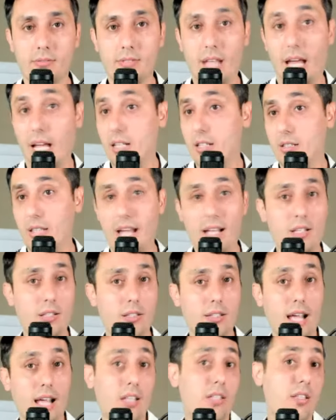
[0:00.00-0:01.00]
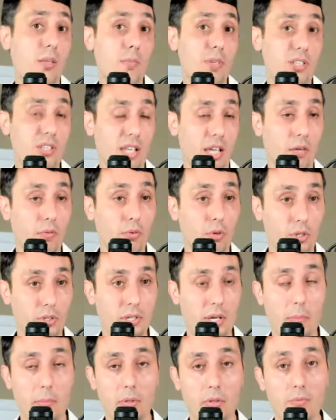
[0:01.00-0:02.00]
that's that's that's the mistake for
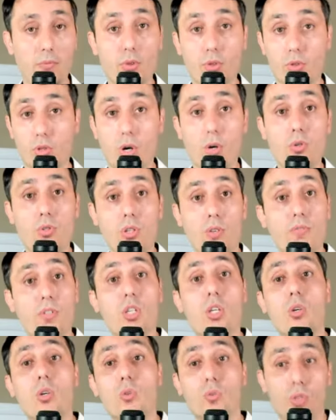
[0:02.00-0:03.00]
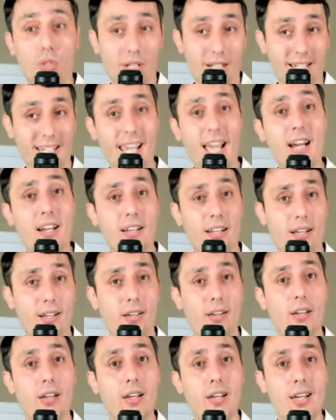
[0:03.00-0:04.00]
example for those of you if you're in canada